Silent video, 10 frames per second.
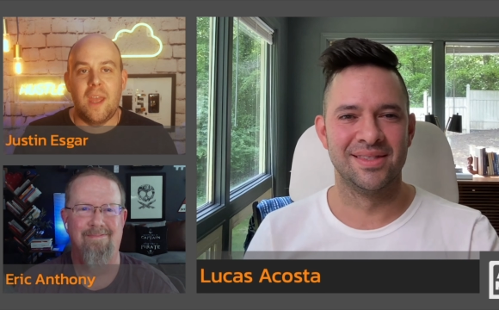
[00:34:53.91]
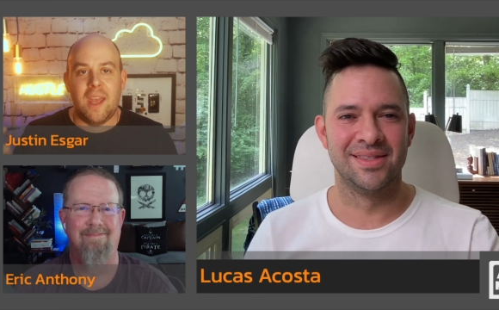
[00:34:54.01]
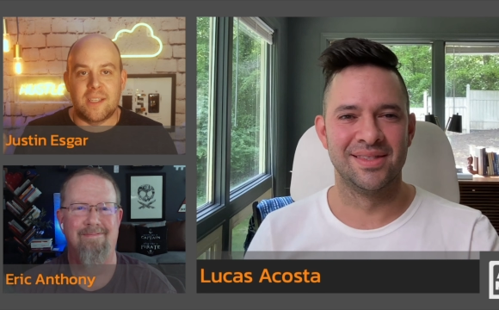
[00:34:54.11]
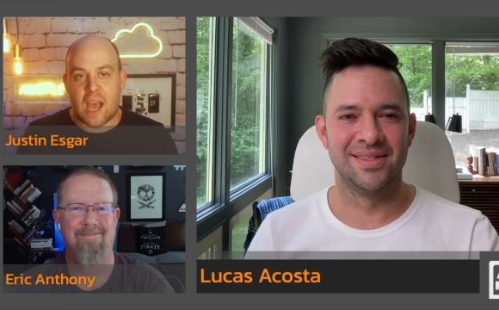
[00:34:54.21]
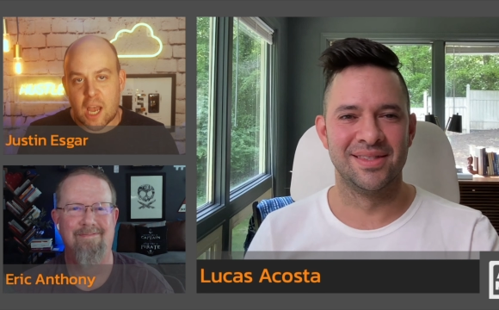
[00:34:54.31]

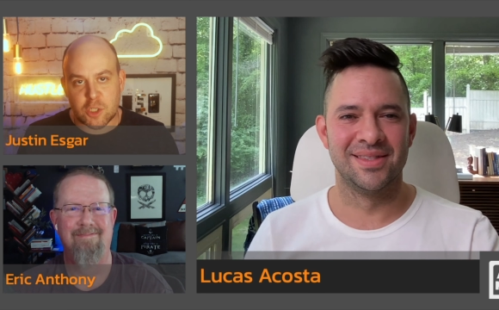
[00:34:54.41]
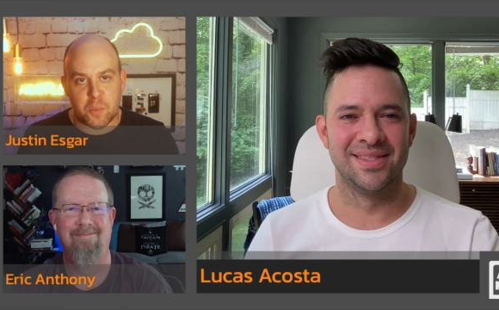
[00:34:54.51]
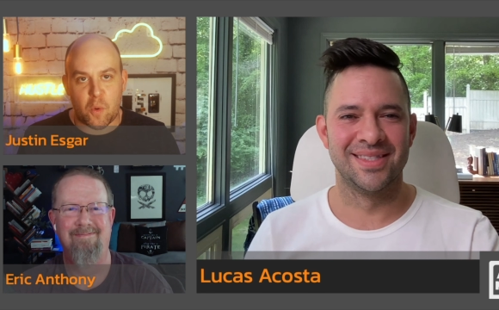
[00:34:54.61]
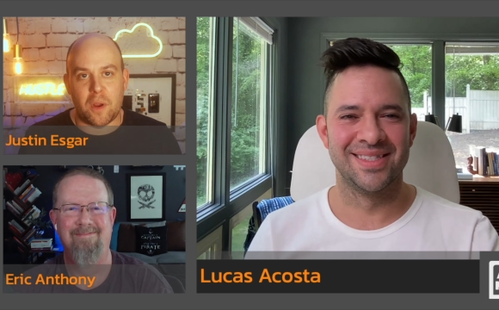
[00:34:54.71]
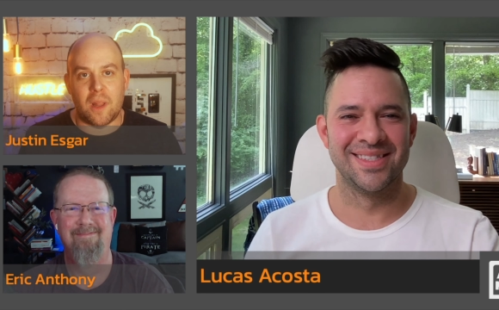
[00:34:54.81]
Speaker 1: it's the
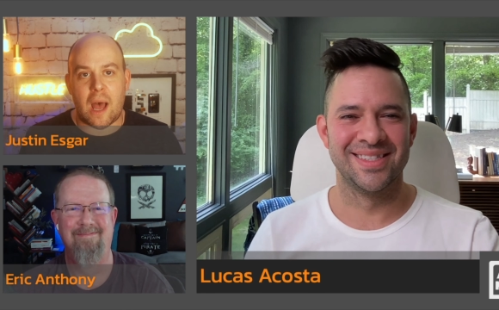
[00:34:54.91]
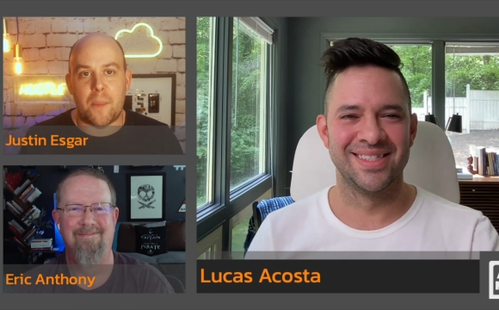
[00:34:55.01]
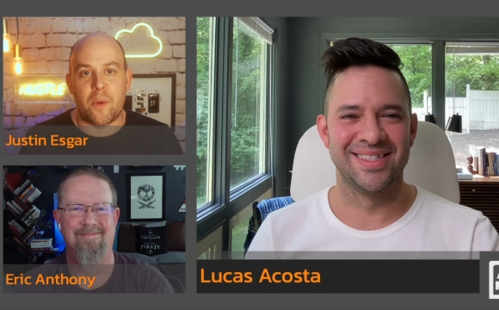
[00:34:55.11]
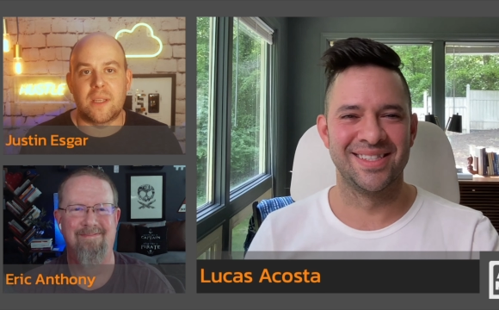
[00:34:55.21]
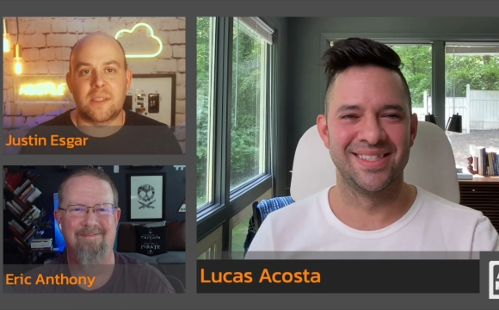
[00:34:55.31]
Entrepreneurial
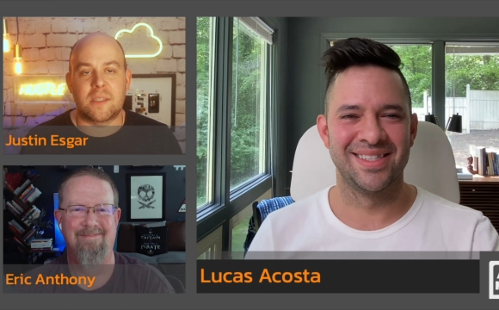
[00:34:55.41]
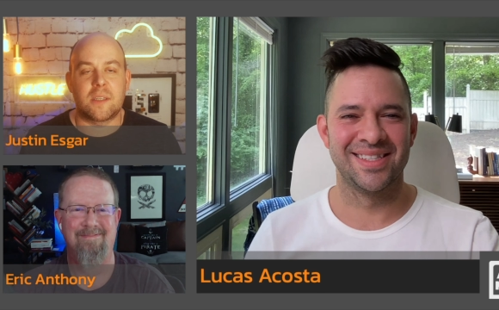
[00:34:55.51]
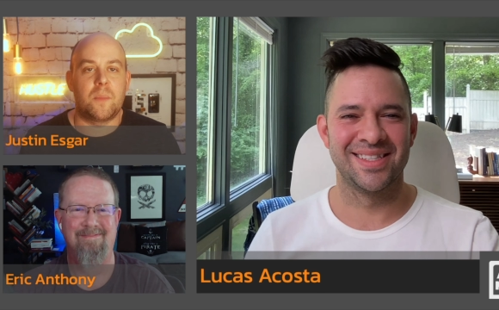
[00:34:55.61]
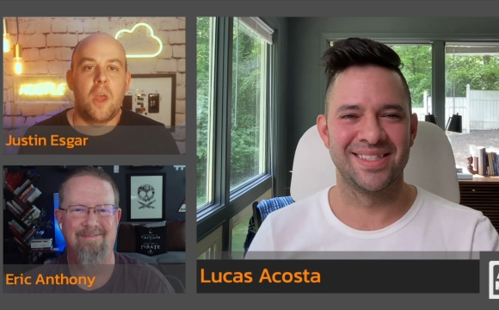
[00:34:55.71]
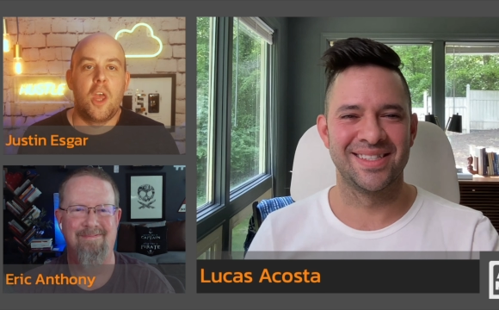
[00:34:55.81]
Operating
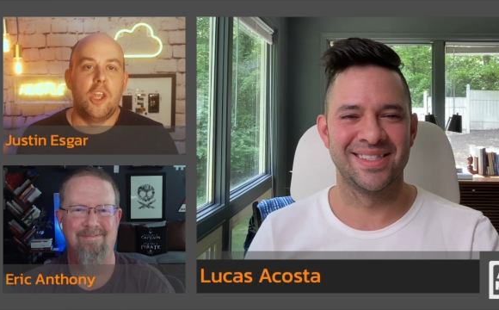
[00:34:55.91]
System.